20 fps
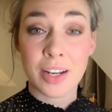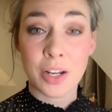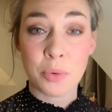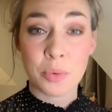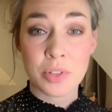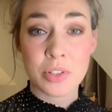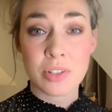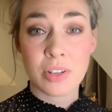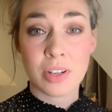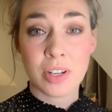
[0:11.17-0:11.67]

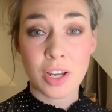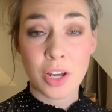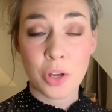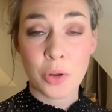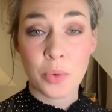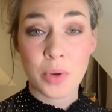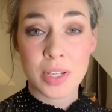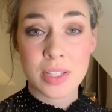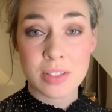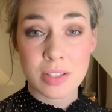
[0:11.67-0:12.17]
which I
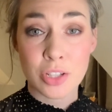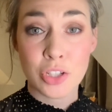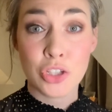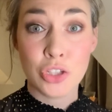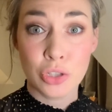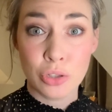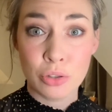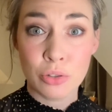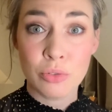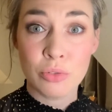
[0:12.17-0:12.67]
know is a
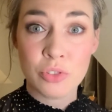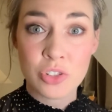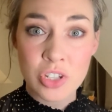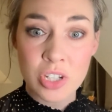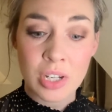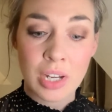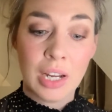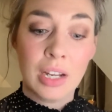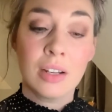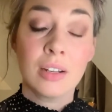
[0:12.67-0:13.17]
huge
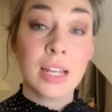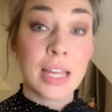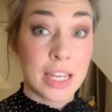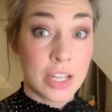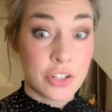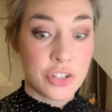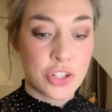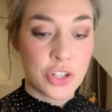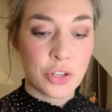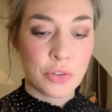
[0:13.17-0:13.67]

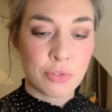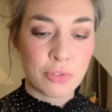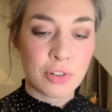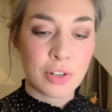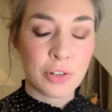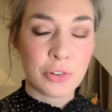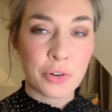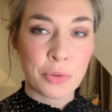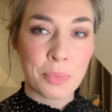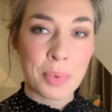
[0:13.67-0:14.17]
issue for a
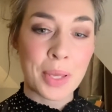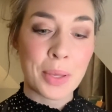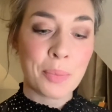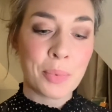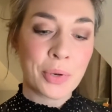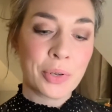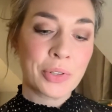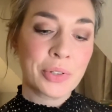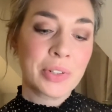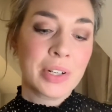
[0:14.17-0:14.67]
lot of
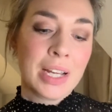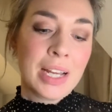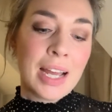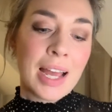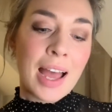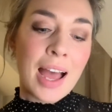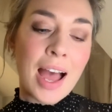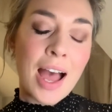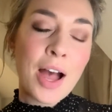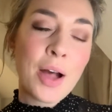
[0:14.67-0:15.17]
people.
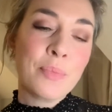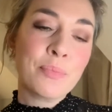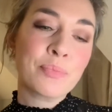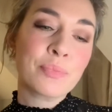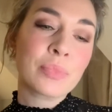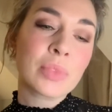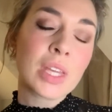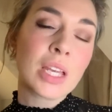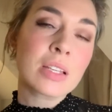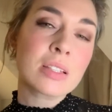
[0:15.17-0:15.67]

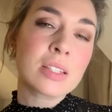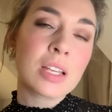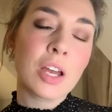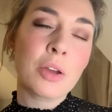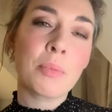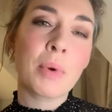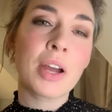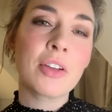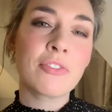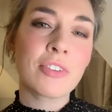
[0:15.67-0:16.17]
So
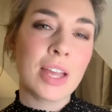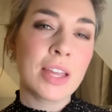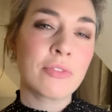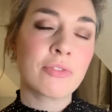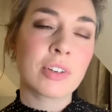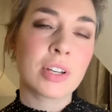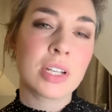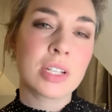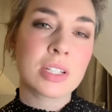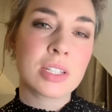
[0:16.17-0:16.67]
my
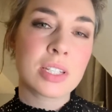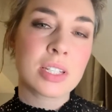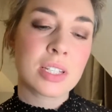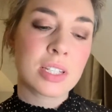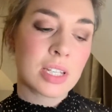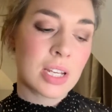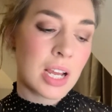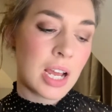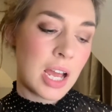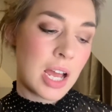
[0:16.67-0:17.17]

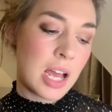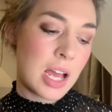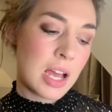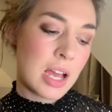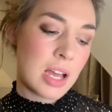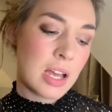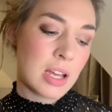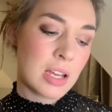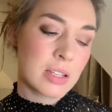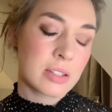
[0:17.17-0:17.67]
favourite
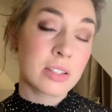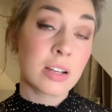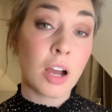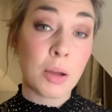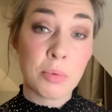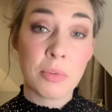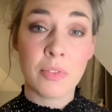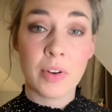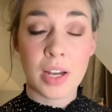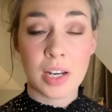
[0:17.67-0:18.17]

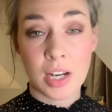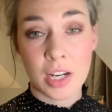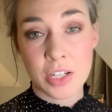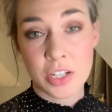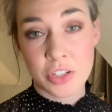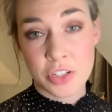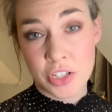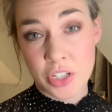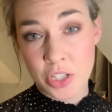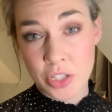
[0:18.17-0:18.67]
type of
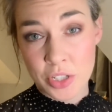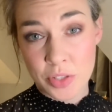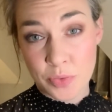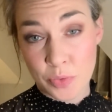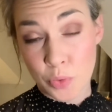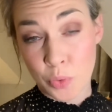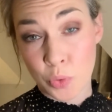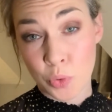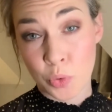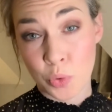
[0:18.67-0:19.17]
eyeliner to use
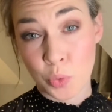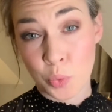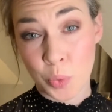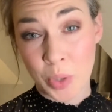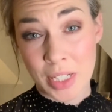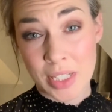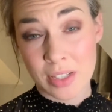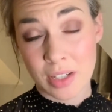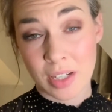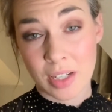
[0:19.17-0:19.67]
for
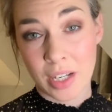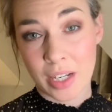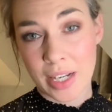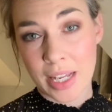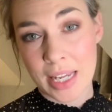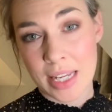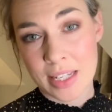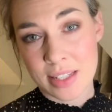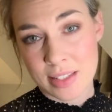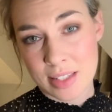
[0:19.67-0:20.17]
winged
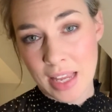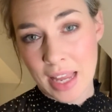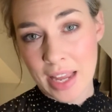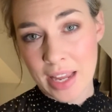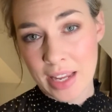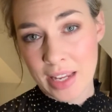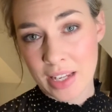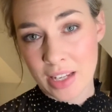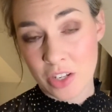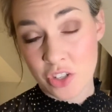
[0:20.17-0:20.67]
eyeliner is
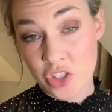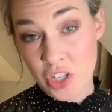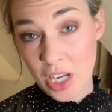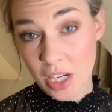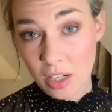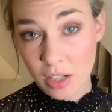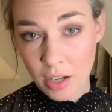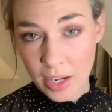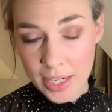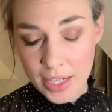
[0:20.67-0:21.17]
a
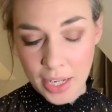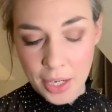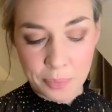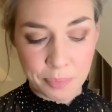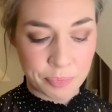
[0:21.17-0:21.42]
gel liner.